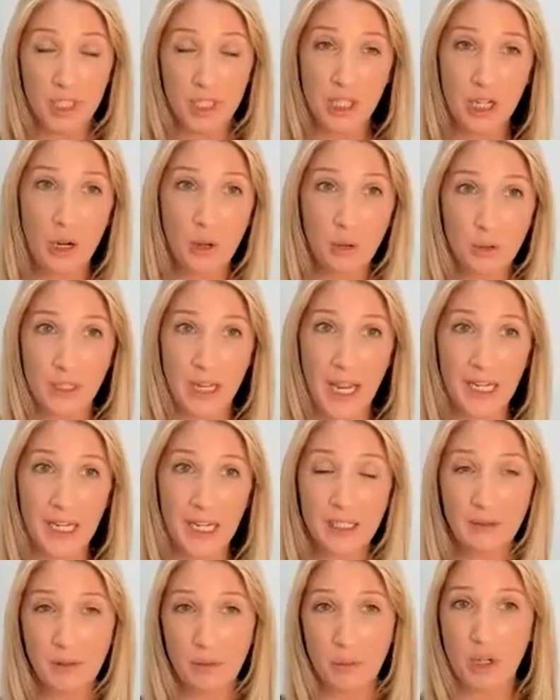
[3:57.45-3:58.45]
to the golden
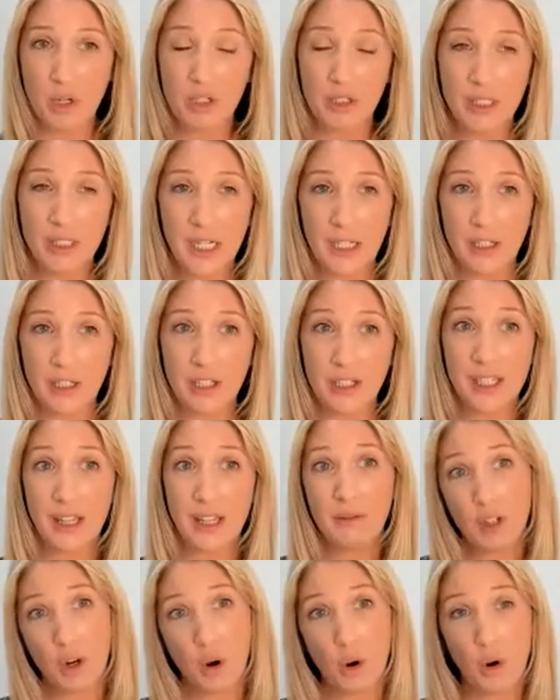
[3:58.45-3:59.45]
eggs of emotional intelligence
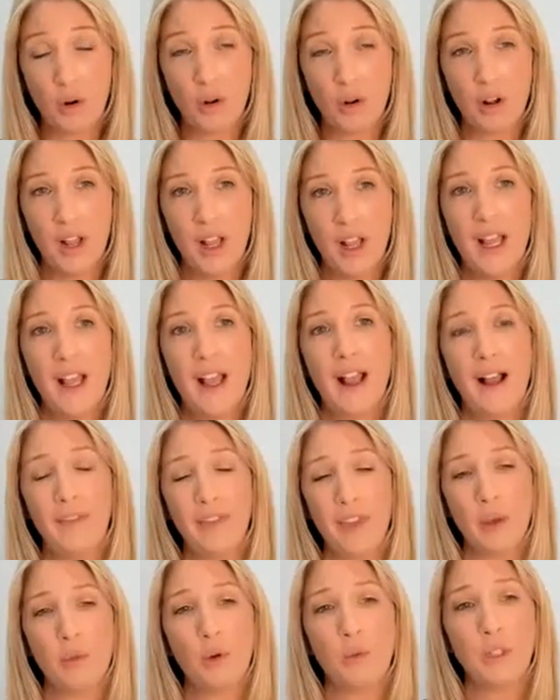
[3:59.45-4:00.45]
they've got.
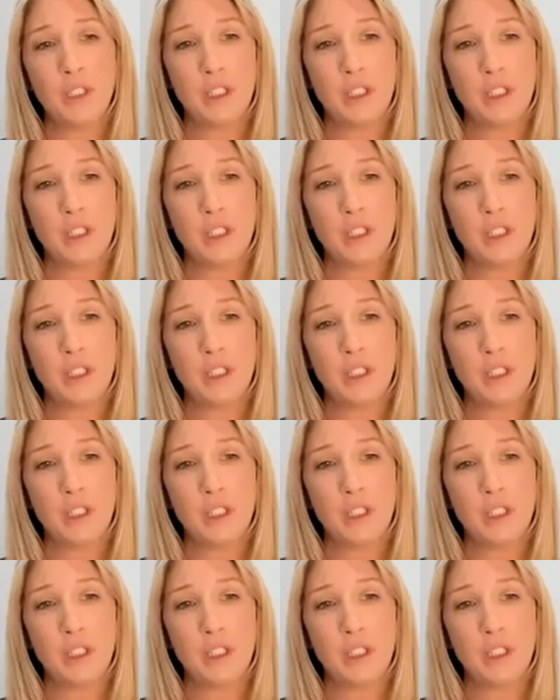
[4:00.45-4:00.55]
And then what